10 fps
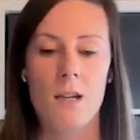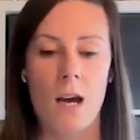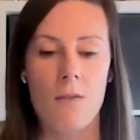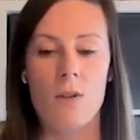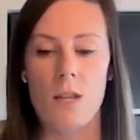
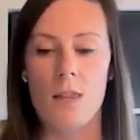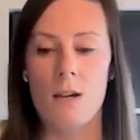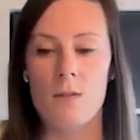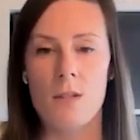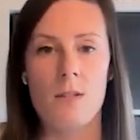Out of those
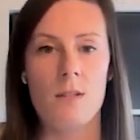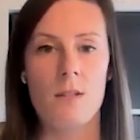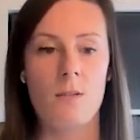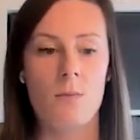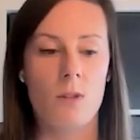
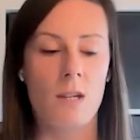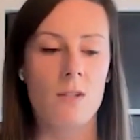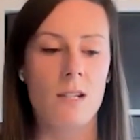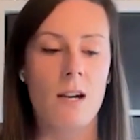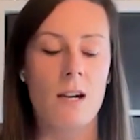
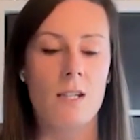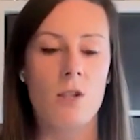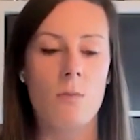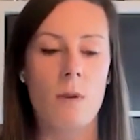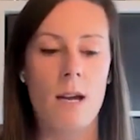1,000
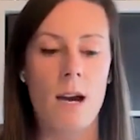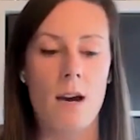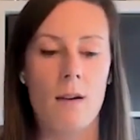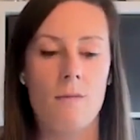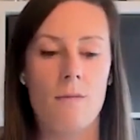guys, you might
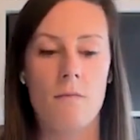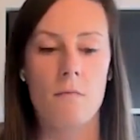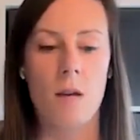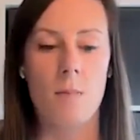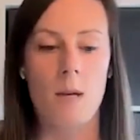have
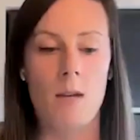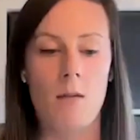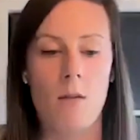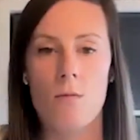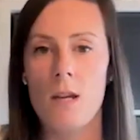
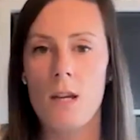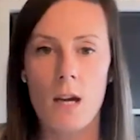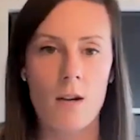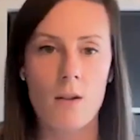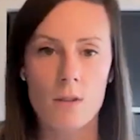maybe 3
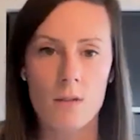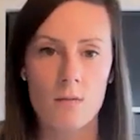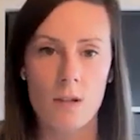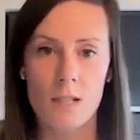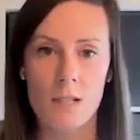girls
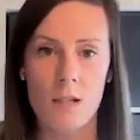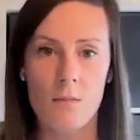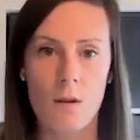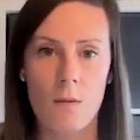racing.